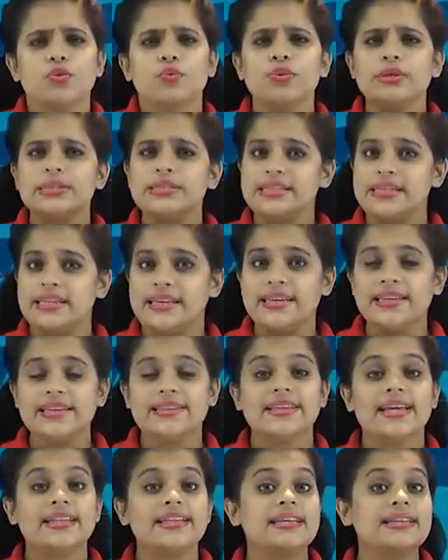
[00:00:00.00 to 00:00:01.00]
we see
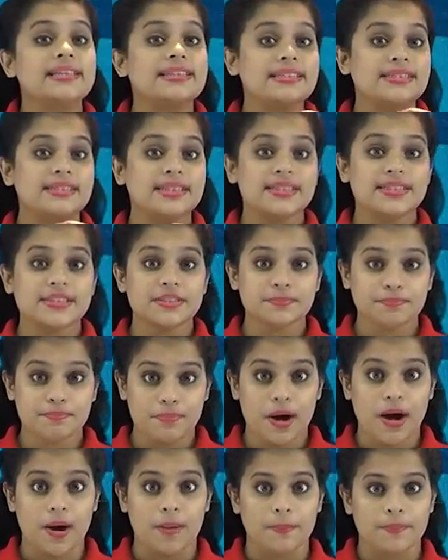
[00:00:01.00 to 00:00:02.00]
that it is the
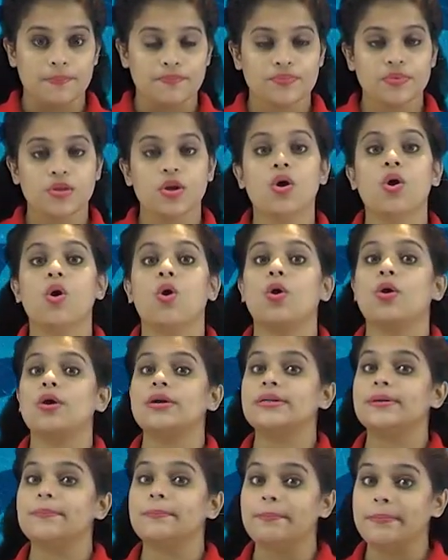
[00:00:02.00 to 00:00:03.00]
sperm
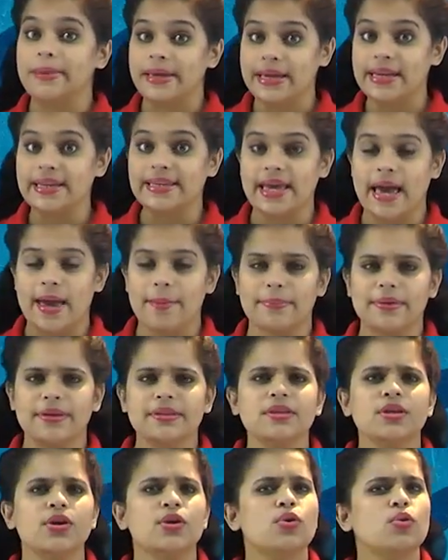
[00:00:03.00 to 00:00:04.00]
or the male
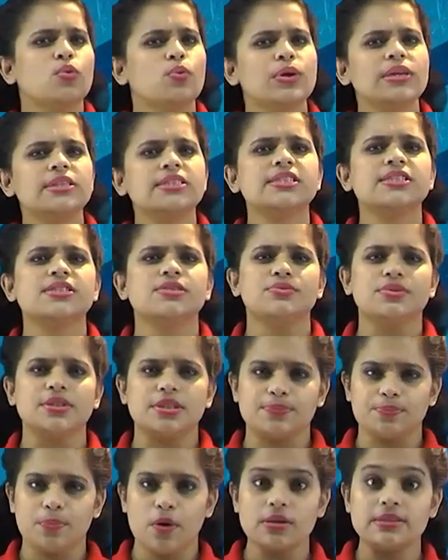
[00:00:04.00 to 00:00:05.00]
gamete which is
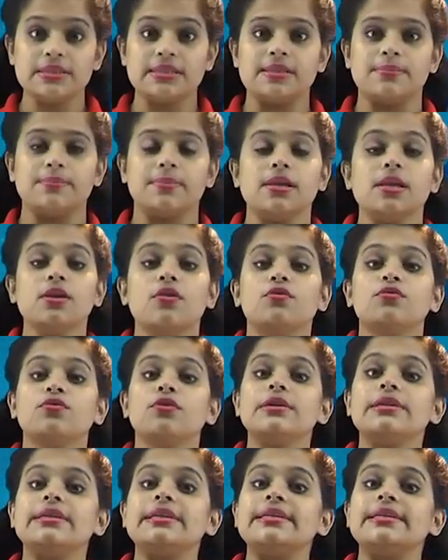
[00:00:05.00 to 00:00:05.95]
responsible for